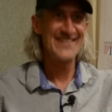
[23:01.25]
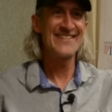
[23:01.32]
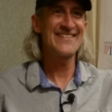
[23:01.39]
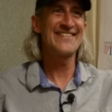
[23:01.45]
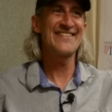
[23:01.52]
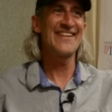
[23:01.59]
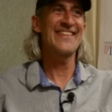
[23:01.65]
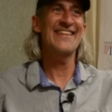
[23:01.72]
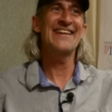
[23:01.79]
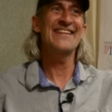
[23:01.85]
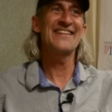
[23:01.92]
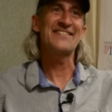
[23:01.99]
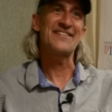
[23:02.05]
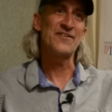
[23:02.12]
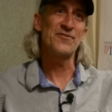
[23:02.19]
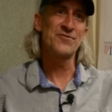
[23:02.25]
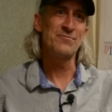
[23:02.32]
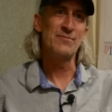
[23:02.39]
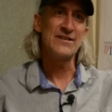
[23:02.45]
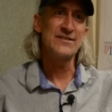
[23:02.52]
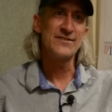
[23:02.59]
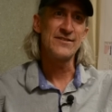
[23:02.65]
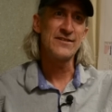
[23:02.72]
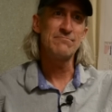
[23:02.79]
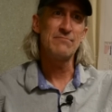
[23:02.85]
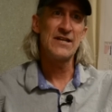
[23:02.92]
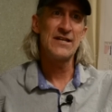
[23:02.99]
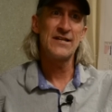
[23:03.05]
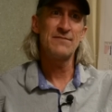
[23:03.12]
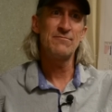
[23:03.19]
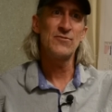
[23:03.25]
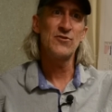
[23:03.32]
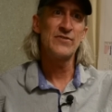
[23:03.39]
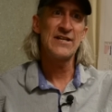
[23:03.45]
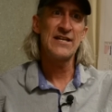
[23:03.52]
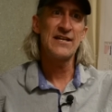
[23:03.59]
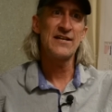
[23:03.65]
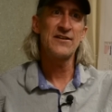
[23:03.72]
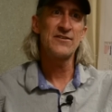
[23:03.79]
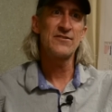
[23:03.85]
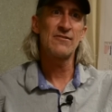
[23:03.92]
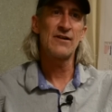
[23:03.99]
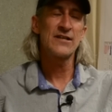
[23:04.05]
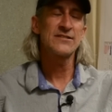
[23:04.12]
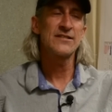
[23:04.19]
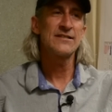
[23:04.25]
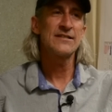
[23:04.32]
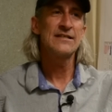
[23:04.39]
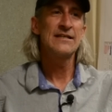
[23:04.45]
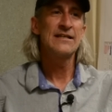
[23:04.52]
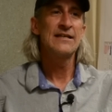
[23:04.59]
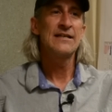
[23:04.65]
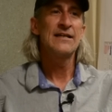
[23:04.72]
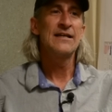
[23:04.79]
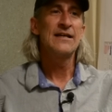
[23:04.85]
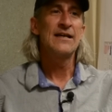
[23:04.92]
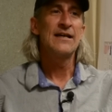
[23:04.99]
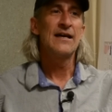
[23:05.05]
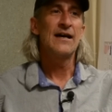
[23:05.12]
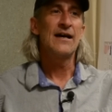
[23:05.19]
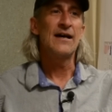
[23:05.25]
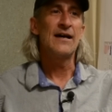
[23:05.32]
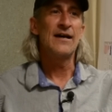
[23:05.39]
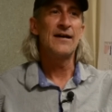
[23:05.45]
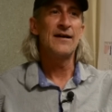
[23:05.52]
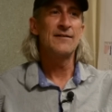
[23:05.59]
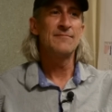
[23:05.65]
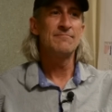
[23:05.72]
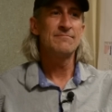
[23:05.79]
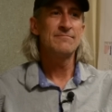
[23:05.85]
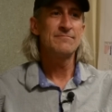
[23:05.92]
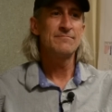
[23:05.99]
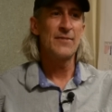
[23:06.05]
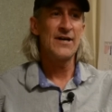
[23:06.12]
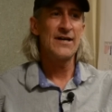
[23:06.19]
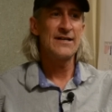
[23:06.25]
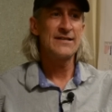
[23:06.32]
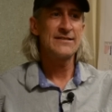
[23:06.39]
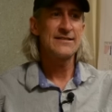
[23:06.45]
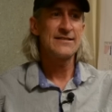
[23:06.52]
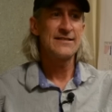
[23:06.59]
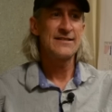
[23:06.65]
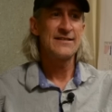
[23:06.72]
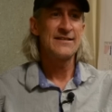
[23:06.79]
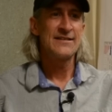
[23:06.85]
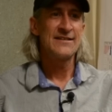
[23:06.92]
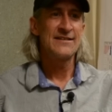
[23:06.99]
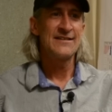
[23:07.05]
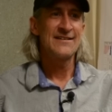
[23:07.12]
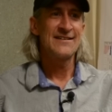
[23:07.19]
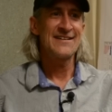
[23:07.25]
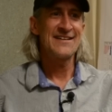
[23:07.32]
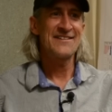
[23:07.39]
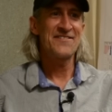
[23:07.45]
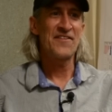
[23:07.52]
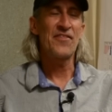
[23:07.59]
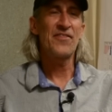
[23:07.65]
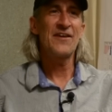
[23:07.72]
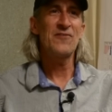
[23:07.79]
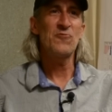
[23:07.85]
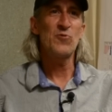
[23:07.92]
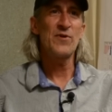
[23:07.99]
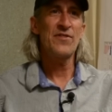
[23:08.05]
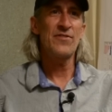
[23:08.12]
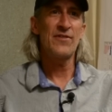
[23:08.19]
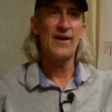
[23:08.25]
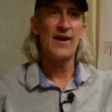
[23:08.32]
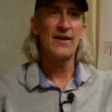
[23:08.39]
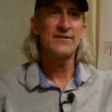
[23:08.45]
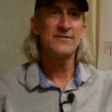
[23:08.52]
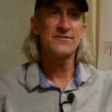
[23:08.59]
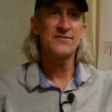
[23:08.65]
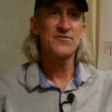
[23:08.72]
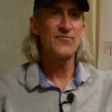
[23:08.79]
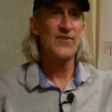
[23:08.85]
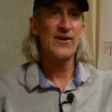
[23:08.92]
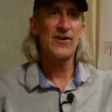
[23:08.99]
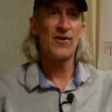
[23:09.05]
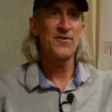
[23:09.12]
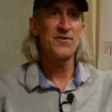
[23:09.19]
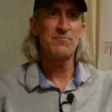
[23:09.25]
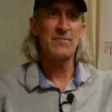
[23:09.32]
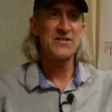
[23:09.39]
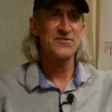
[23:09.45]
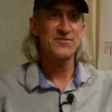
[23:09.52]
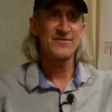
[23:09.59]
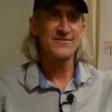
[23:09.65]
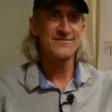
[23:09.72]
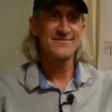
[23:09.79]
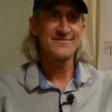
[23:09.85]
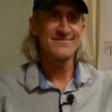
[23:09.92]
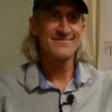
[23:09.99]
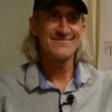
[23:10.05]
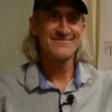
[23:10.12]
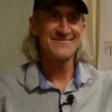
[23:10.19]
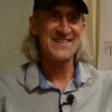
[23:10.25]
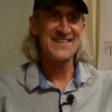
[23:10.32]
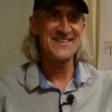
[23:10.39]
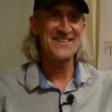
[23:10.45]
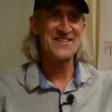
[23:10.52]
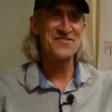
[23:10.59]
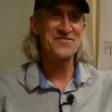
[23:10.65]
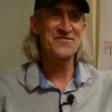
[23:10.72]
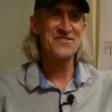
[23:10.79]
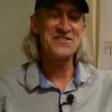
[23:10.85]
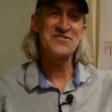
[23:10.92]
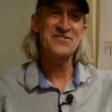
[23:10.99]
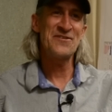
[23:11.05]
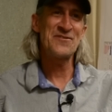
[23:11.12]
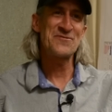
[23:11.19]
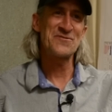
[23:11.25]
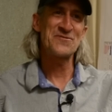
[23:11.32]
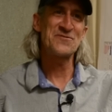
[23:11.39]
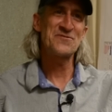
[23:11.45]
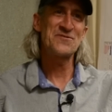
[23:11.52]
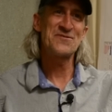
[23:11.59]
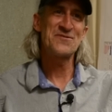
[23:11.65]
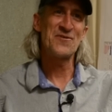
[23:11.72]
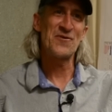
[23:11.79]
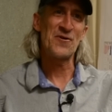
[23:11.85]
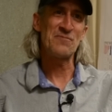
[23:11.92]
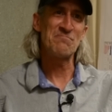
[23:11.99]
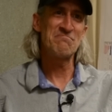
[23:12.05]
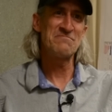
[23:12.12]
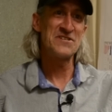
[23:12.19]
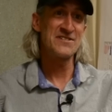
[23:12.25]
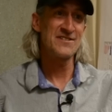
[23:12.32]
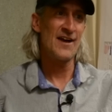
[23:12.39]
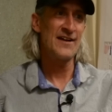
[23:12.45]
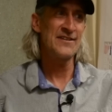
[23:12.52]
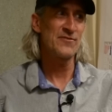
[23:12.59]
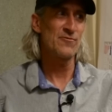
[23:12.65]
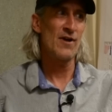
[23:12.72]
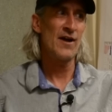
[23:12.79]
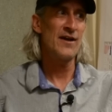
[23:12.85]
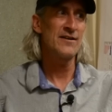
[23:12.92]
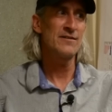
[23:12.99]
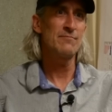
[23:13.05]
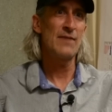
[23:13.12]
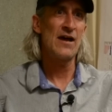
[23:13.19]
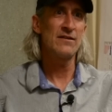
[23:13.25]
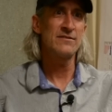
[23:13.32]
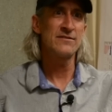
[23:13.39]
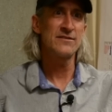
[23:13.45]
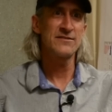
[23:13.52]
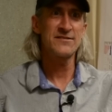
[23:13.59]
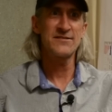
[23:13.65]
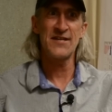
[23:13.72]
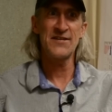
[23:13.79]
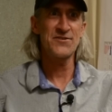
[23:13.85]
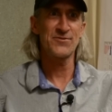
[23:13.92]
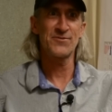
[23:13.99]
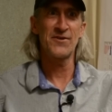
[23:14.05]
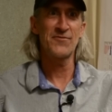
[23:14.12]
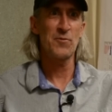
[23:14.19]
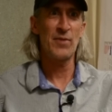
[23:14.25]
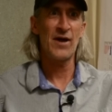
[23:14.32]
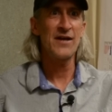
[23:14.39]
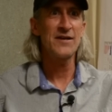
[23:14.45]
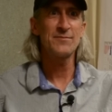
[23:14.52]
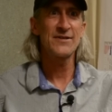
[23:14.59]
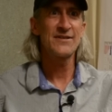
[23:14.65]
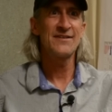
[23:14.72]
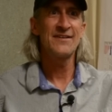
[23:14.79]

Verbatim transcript: this is the thing that's the ultimate. You can bend it and move it in any direction. Um, but I guess the thing with that is it's very hard to measure because engineers are, are designing the ride around the center of a pipe.